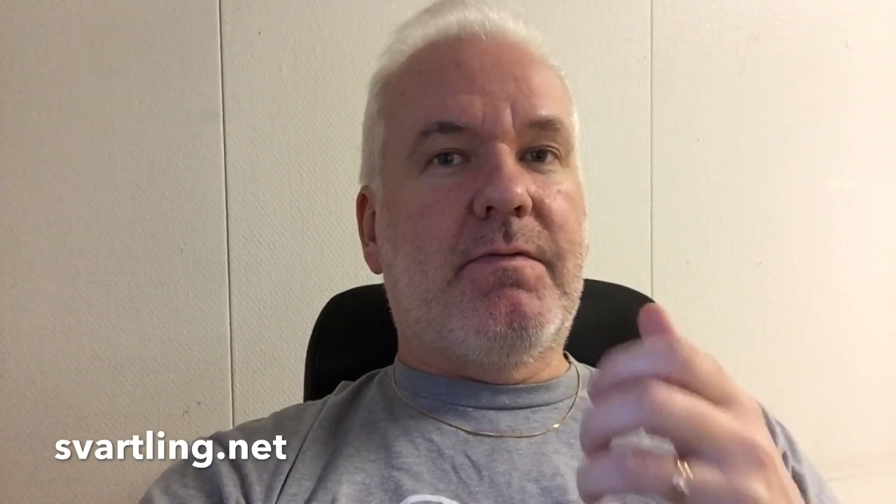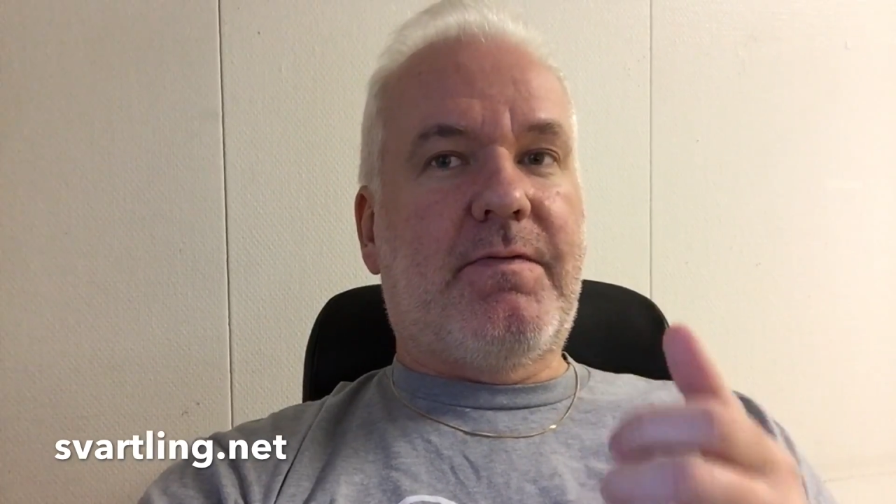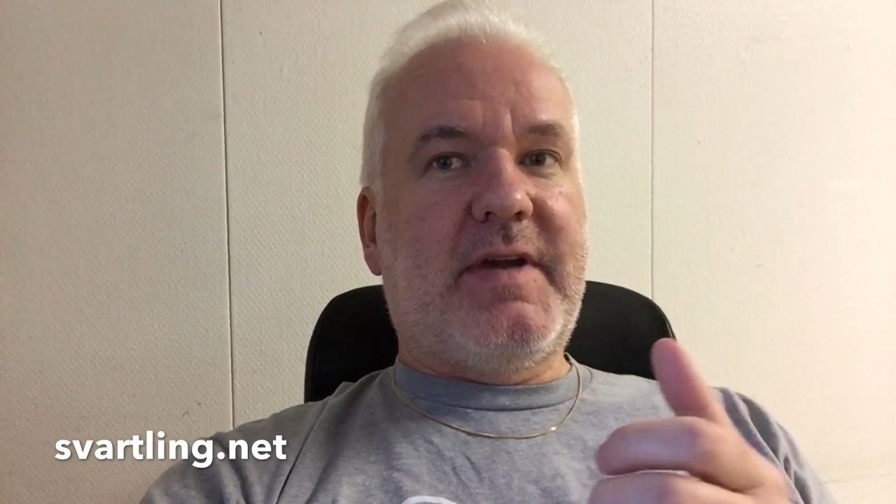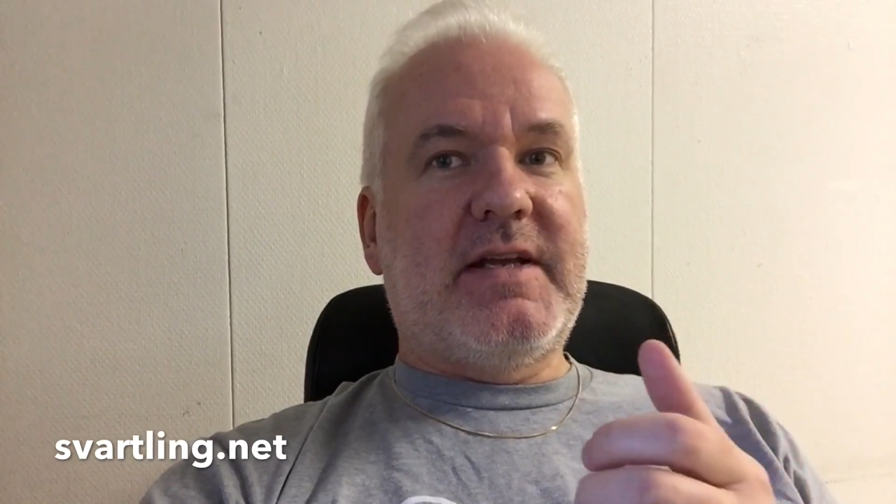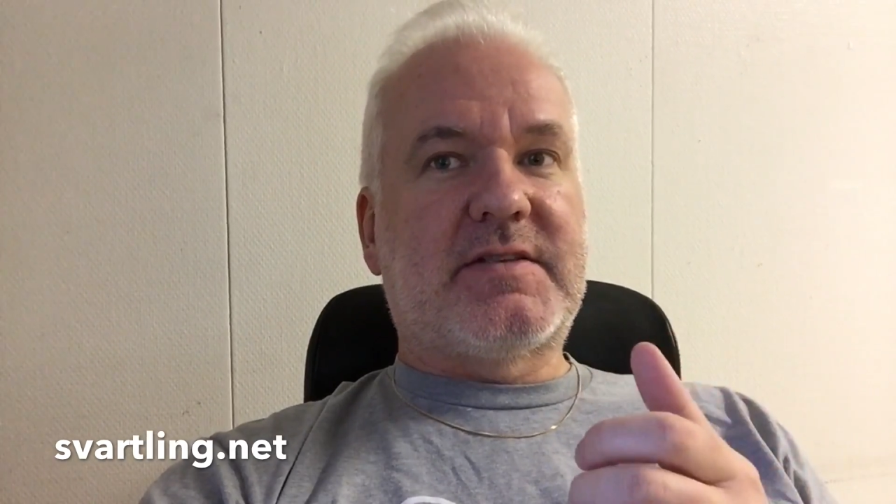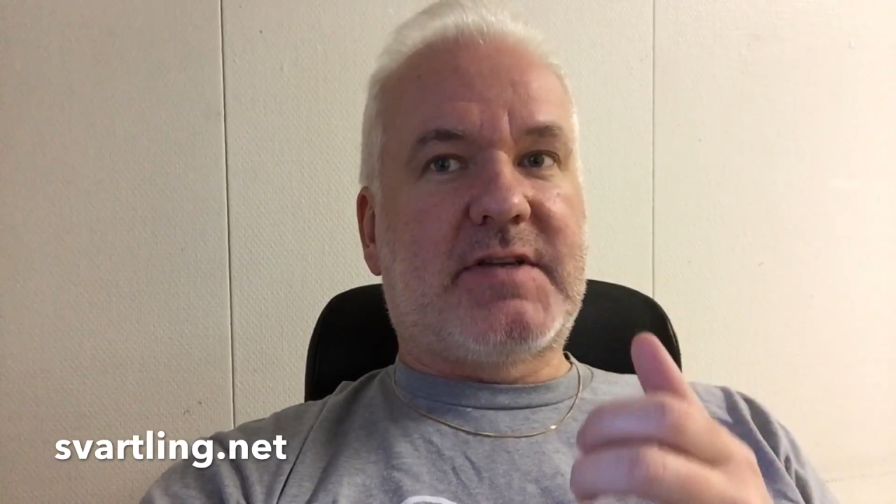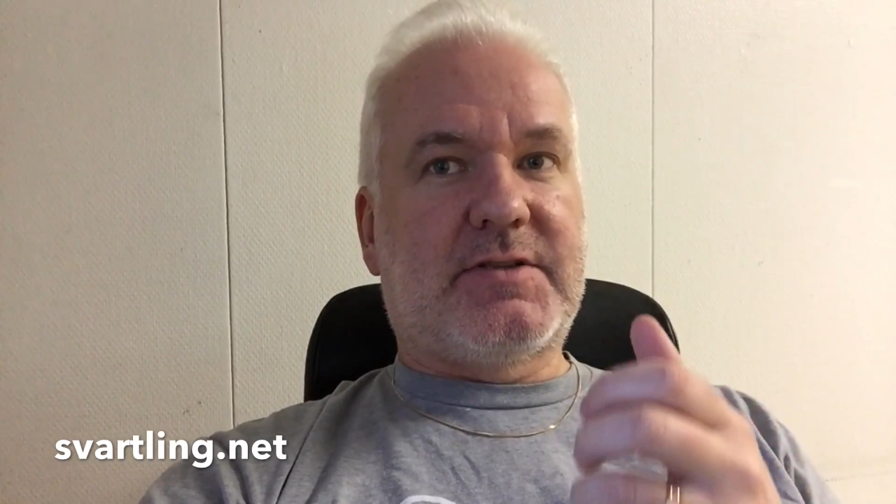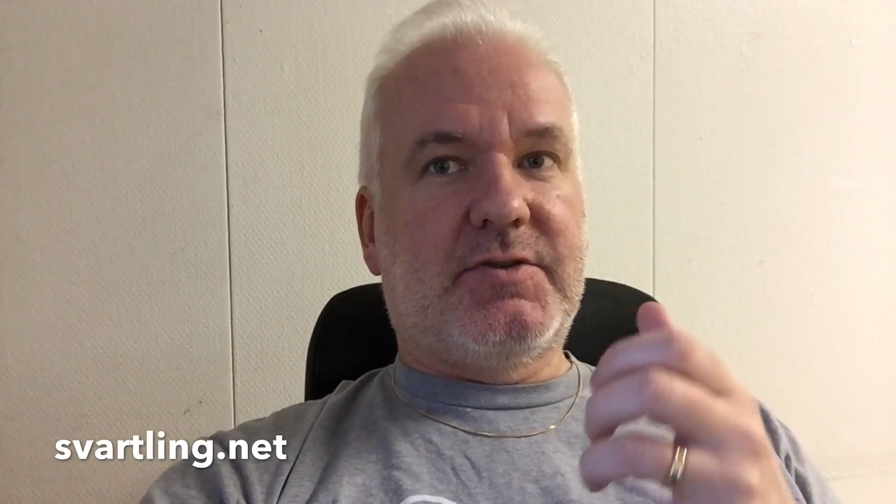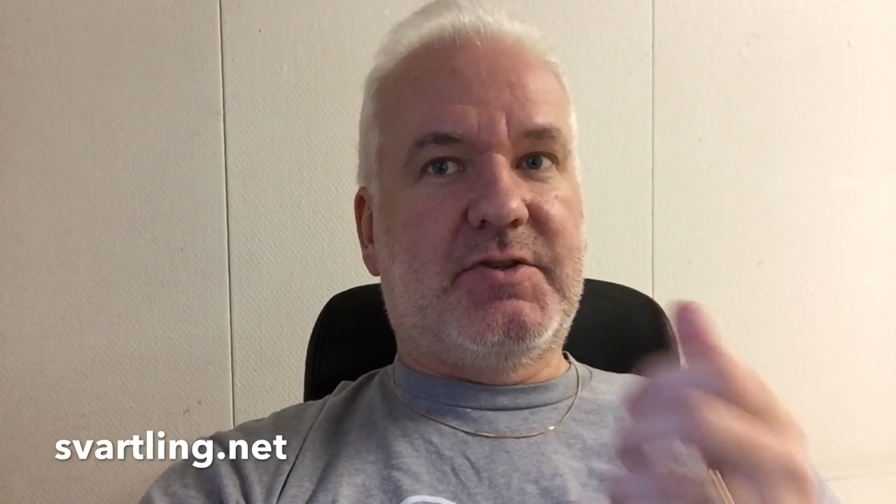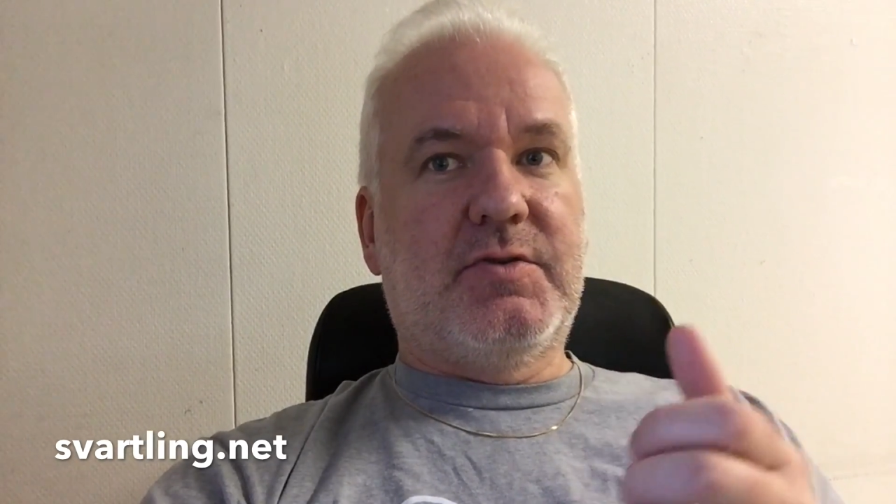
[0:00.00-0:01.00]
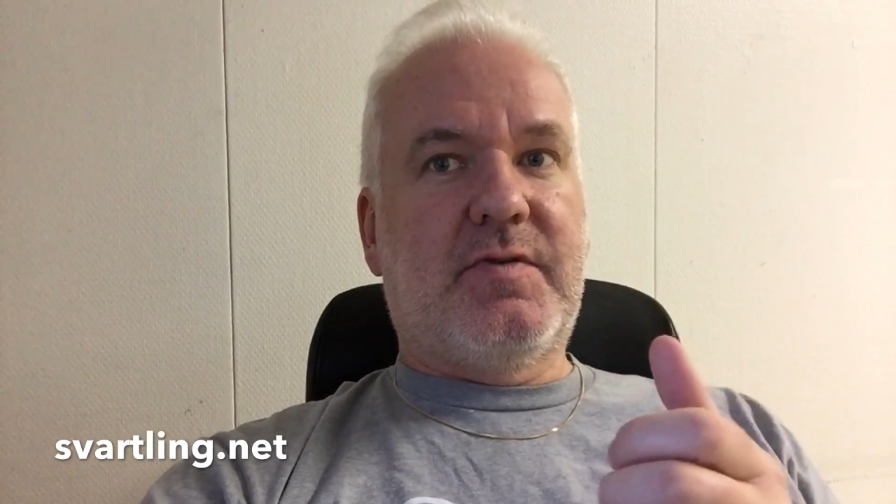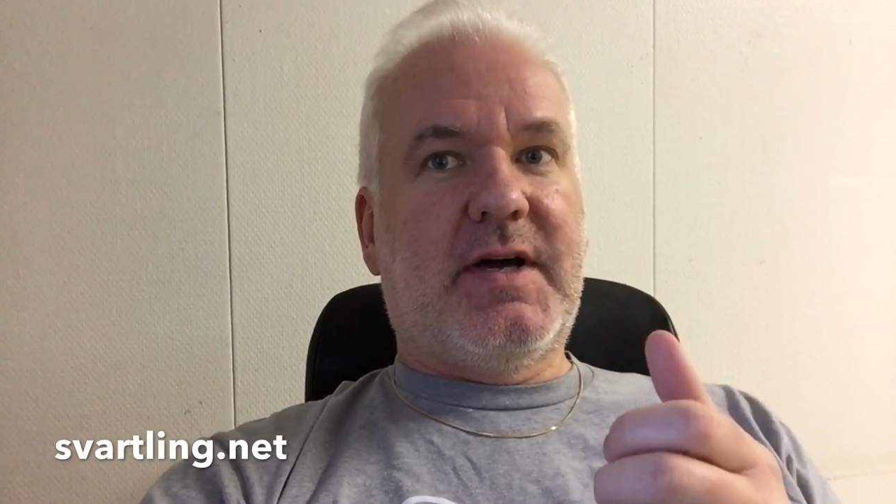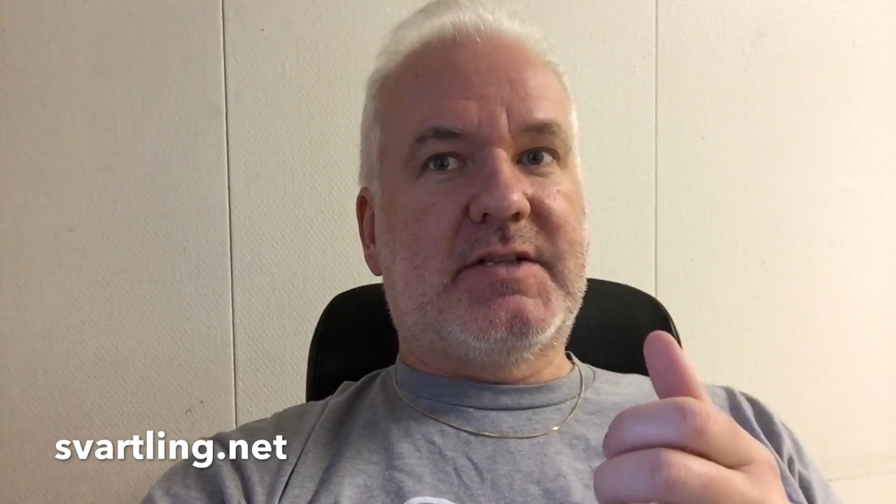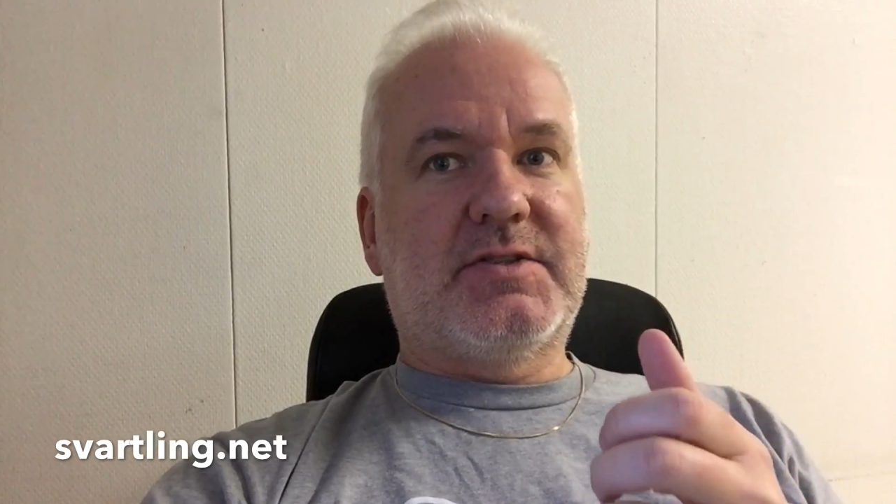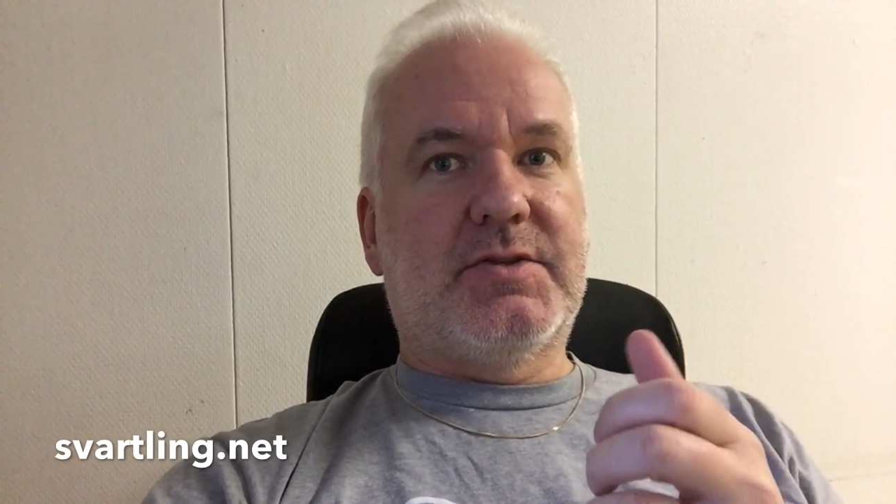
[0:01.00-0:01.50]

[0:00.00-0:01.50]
feels that you do that,